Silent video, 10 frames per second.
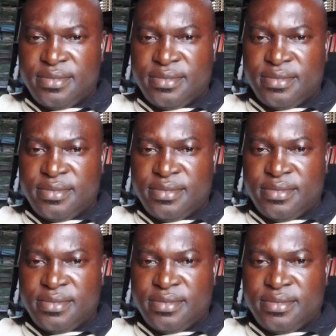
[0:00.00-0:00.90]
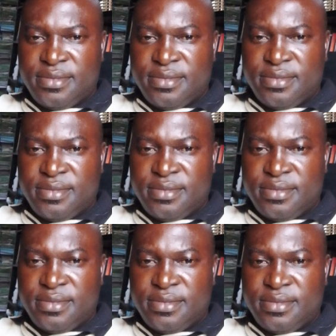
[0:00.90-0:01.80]

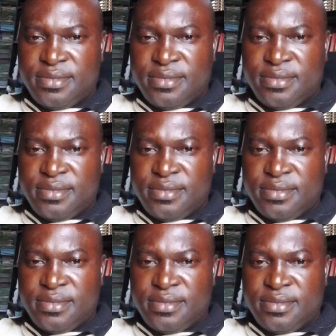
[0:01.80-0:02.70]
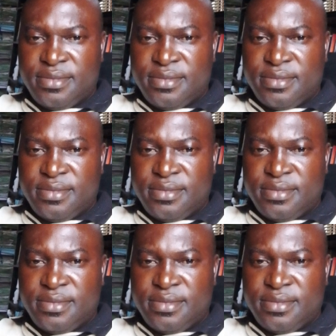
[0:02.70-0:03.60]

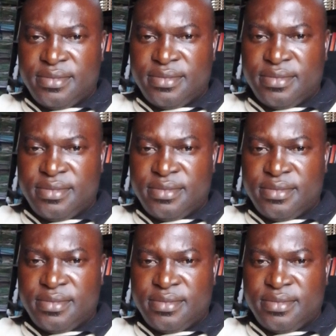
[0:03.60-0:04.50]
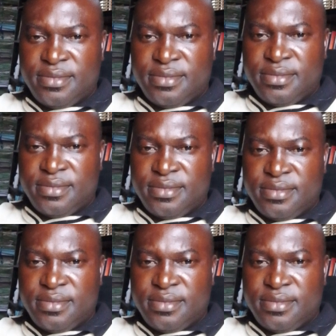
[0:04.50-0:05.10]
This person isn't speaking.